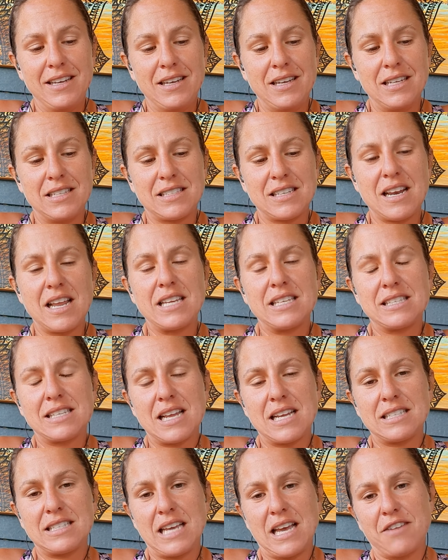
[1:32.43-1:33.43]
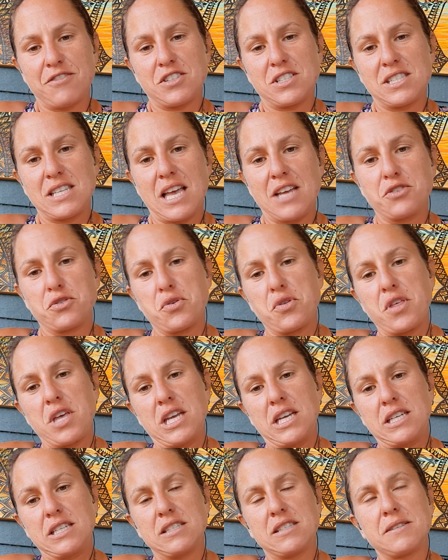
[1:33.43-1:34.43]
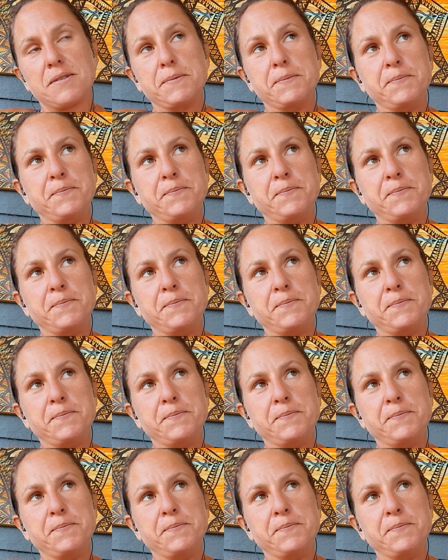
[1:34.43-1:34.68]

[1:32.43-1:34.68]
it's nice not to have to schedule things.